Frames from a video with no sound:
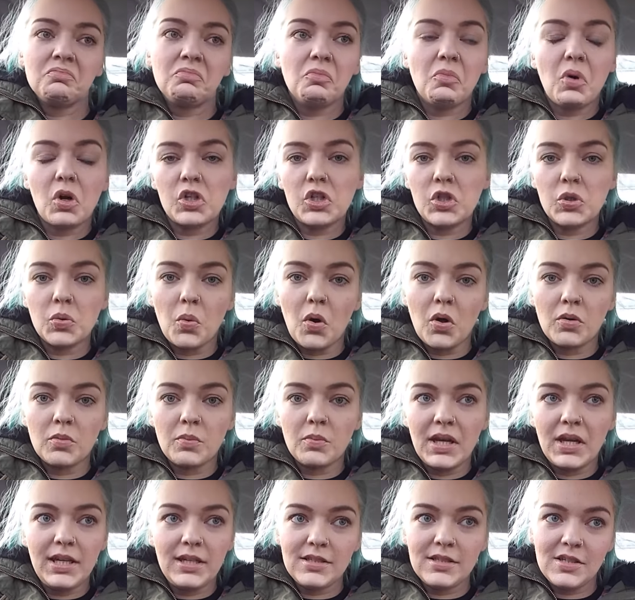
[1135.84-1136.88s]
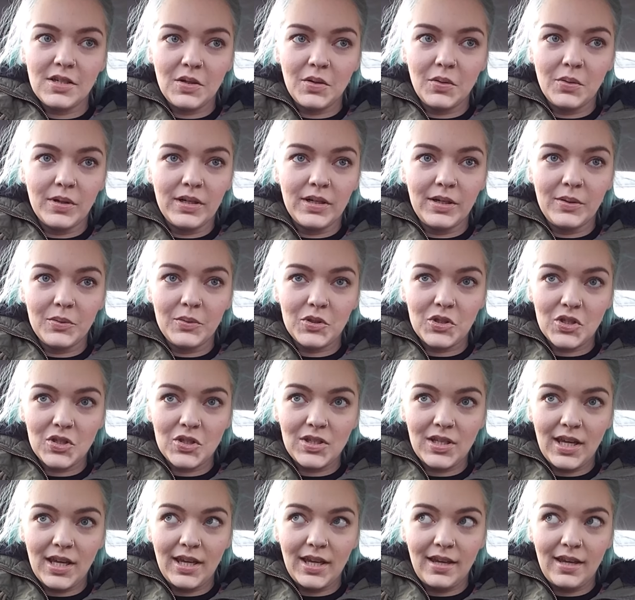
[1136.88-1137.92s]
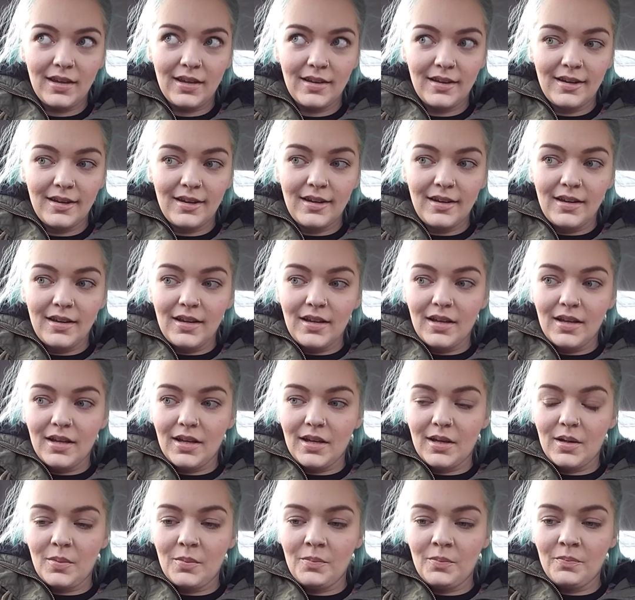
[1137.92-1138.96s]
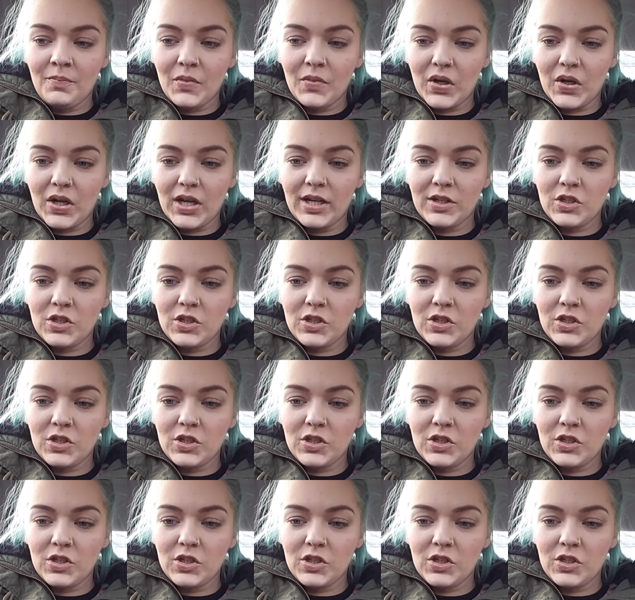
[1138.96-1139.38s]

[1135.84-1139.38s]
what do you want me to do? And it was just like, okay.